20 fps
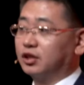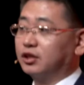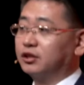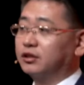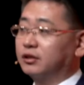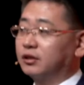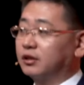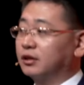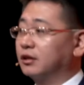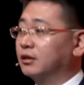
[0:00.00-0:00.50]

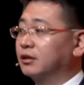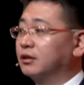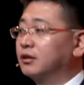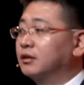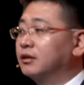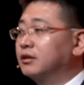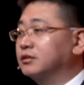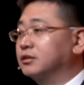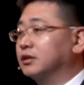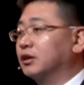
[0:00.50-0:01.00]
not the
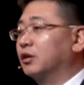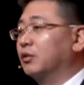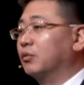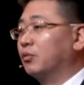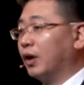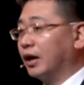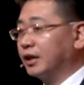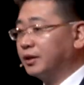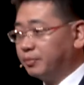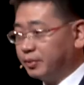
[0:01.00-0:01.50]

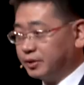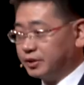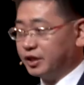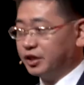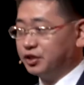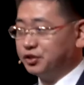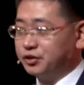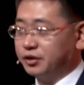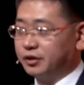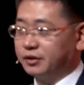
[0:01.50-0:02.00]
right
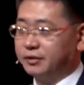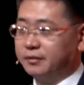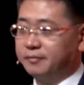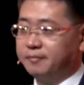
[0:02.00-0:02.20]
position.